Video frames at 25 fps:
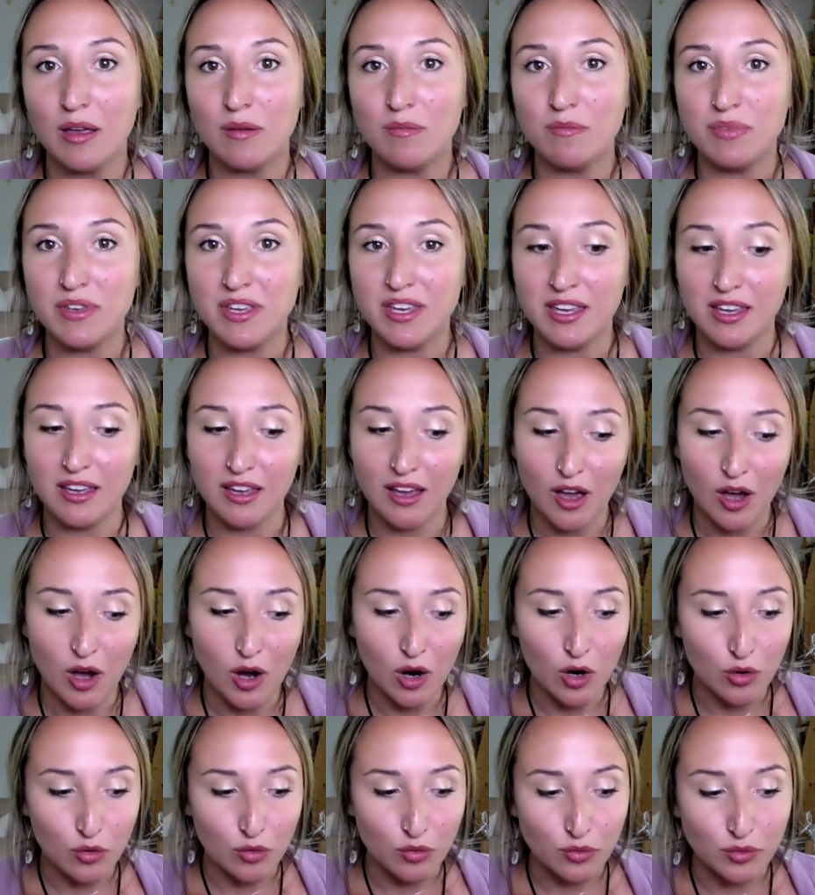be
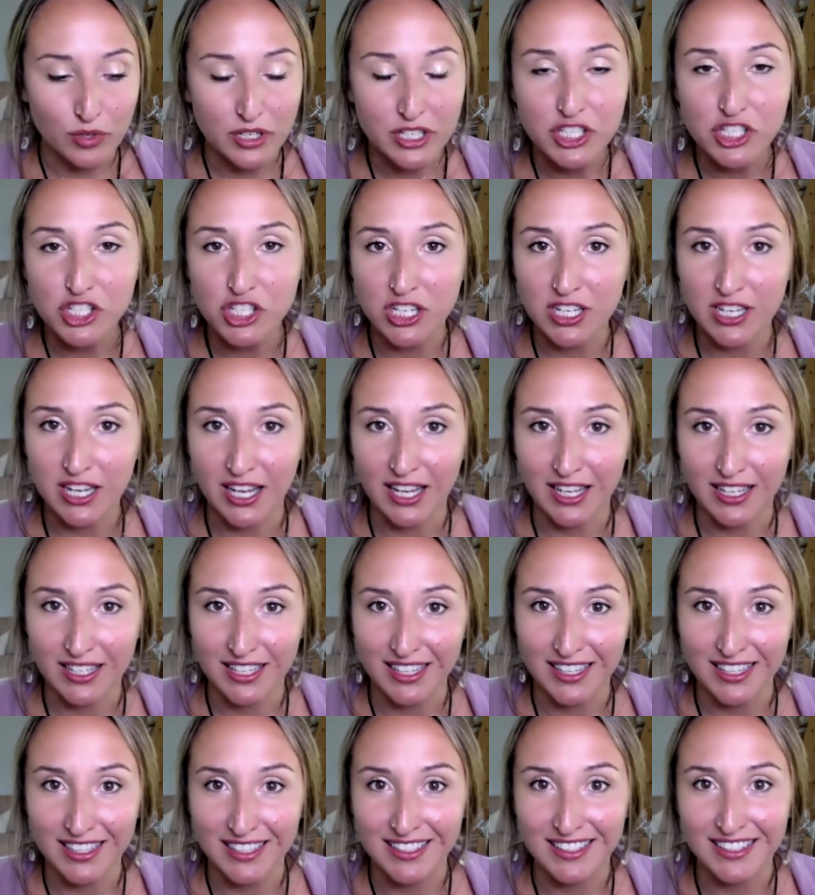
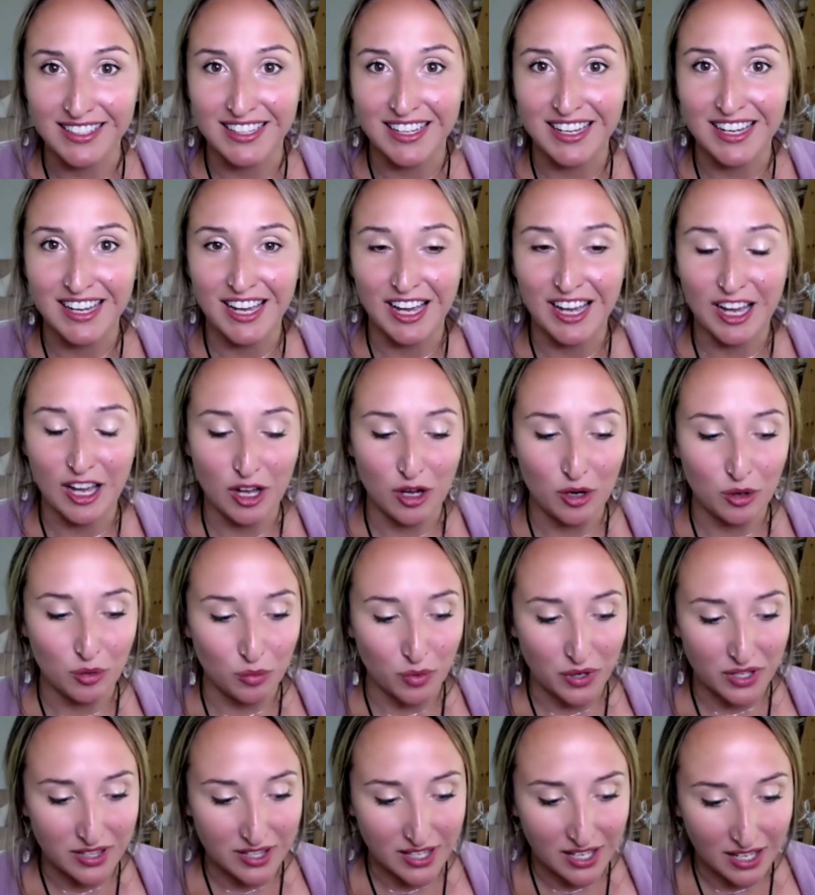originated
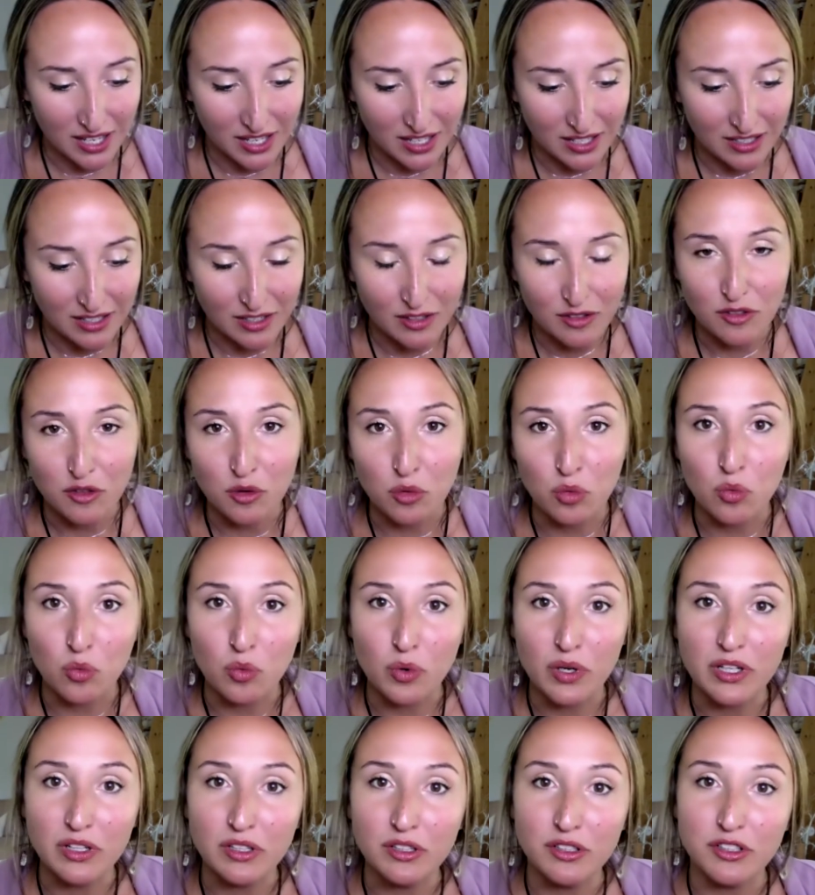within the
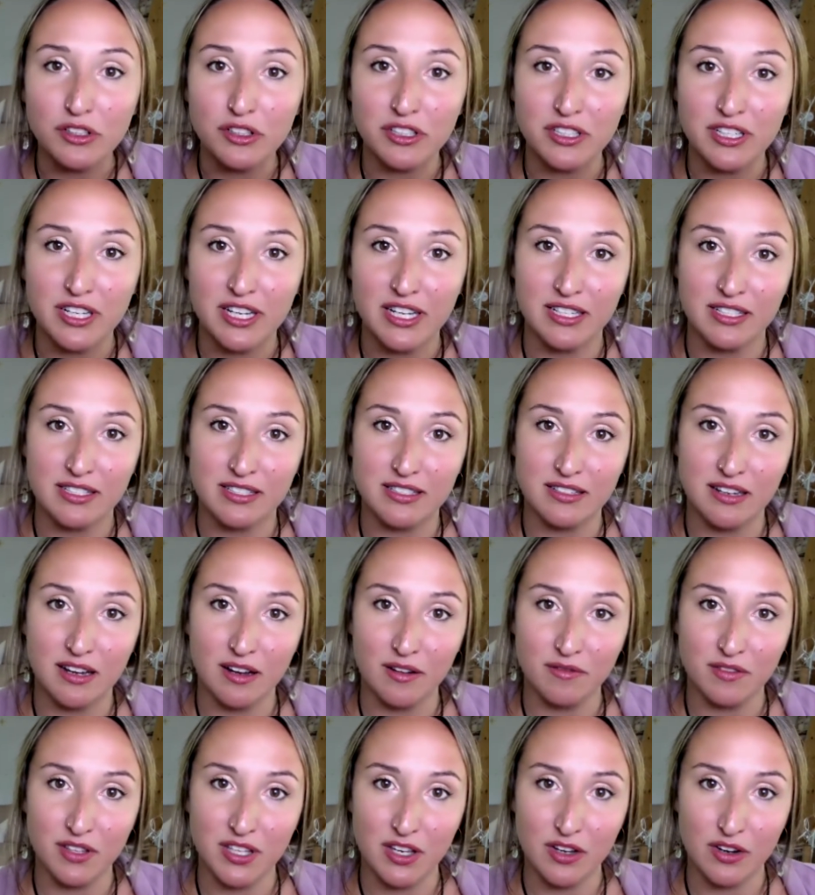wilderness
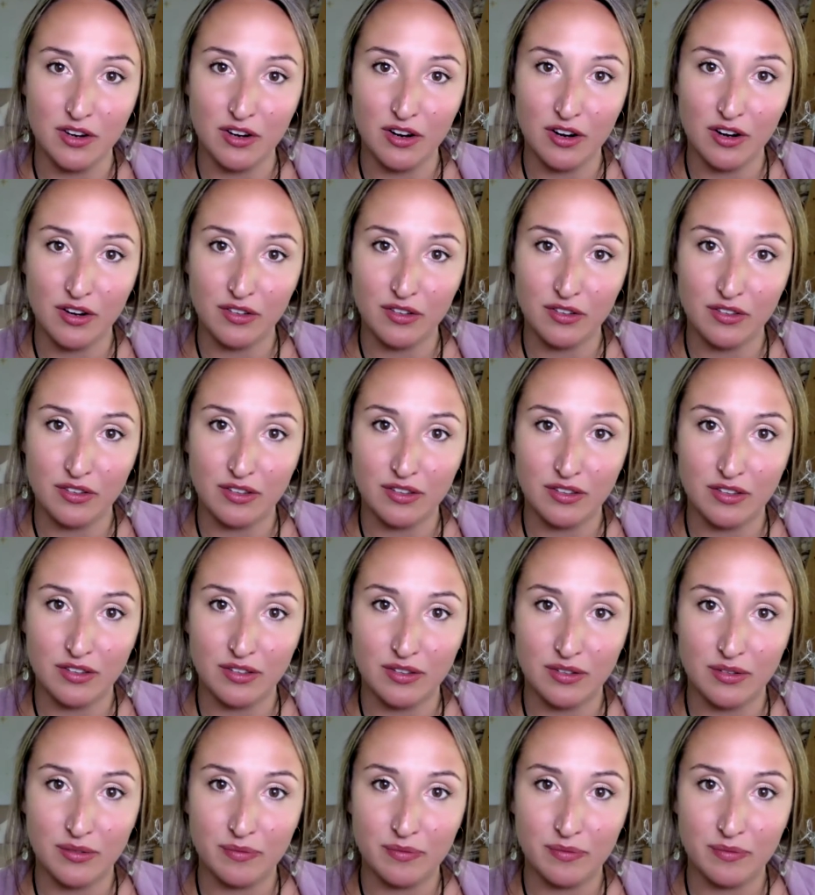of the earth.